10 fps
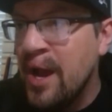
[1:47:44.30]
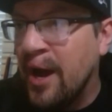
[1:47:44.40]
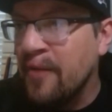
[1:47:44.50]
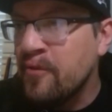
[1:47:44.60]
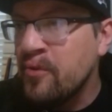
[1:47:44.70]

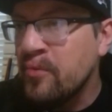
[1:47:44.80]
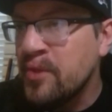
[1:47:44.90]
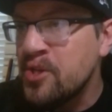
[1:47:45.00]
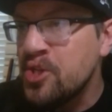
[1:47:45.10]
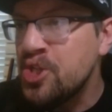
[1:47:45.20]

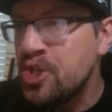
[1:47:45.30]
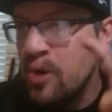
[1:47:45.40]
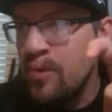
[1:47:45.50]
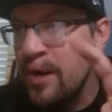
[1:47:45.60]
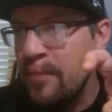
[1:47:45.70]
frequently
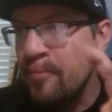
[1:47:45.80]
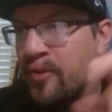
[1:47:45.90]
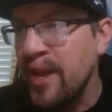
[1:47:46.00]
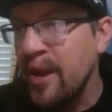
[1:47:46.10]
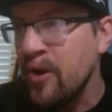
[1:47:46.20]
show up
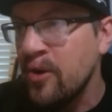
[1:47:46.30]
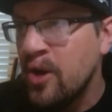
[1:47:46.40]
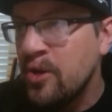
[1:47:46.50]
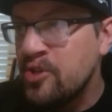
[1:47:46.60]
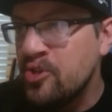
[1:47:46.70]

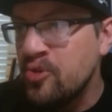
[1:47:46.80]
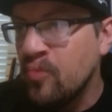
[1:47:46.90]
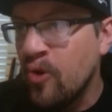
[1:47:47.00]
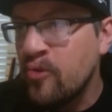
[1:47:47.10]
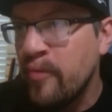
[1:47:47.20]
there to do
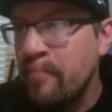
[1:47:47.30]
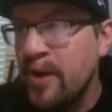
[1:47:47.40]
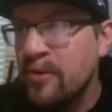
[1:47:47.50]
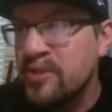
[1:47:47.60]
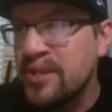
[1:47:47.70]
work,
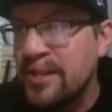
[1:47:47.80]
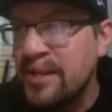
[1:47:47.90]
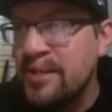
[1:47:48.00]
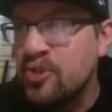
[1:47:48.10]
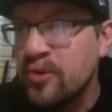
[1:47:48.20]
repairs,
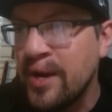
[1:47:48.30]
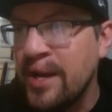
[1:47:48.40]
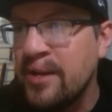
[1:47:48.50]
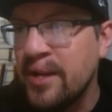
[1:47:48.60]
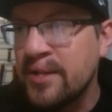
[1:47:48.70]
clean,
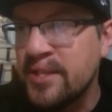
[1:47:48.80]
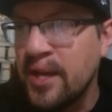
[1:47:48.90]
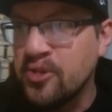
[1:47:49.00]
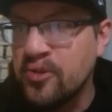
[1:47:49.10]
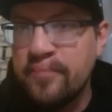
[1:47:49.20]
train,
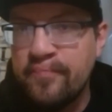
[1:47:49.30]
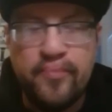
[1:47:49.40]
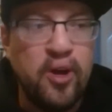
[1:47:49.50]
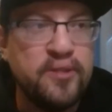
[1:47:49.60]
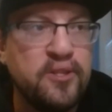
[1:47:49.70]
etc.
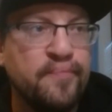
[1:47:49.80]
Thoughts?